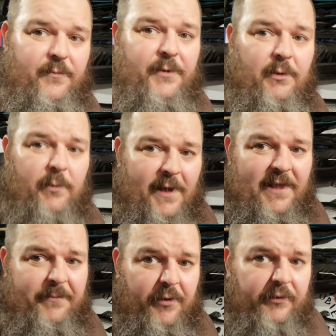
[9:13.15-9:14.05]
thermal
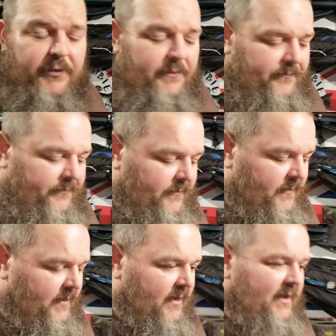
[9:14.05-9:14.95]
welly boot.
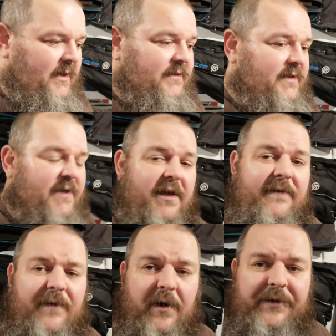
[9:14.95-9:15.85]

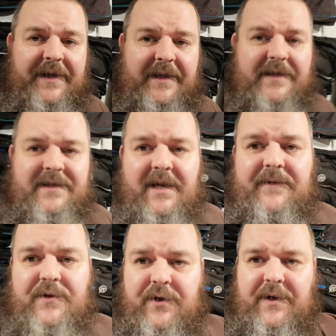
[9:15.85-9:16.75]
Designed for hunting,
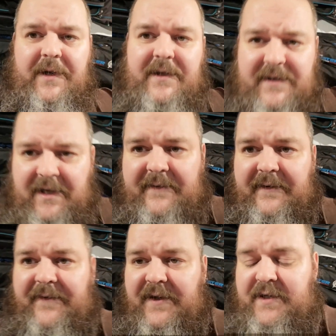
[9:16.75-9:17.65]
designed for shooting, designed
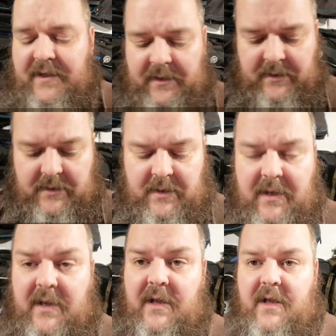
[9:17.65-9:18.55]
for fishing.
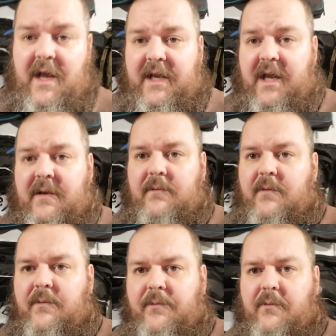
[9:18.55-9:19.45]

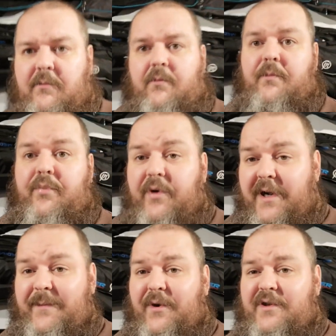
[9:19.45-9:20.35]
Again,
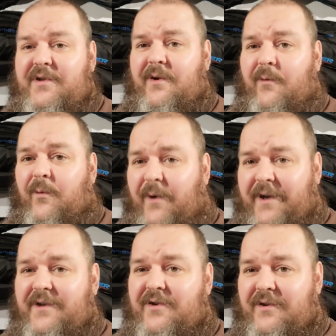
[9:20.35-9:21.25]
pretty much
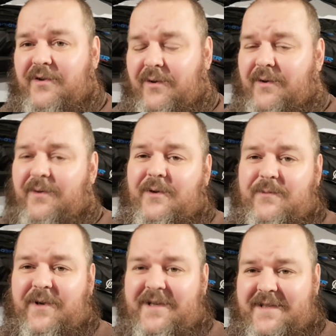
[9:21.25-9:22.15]
what it should do
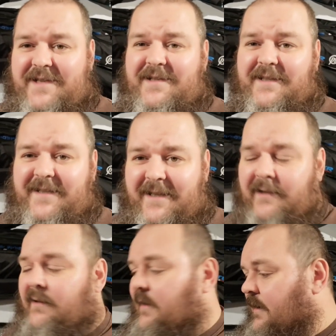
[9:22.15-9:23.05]
is what it says in the
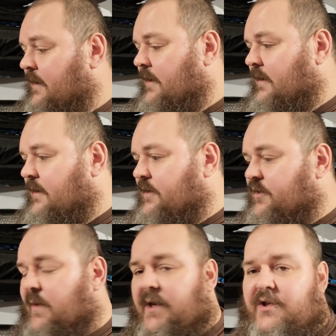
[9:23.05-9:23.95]
tin.
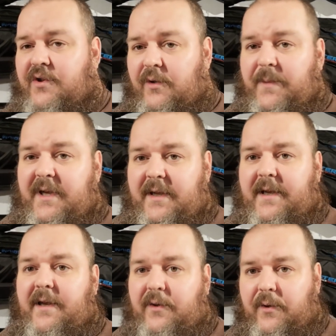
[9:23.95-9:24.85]
So I should be
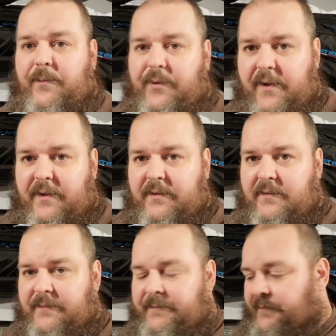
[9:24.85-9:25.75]
getting a good
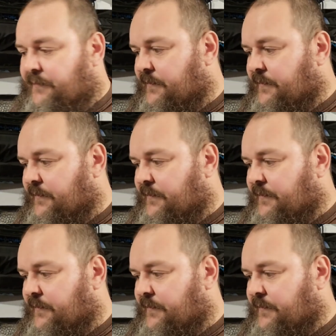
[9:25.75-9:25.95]
product.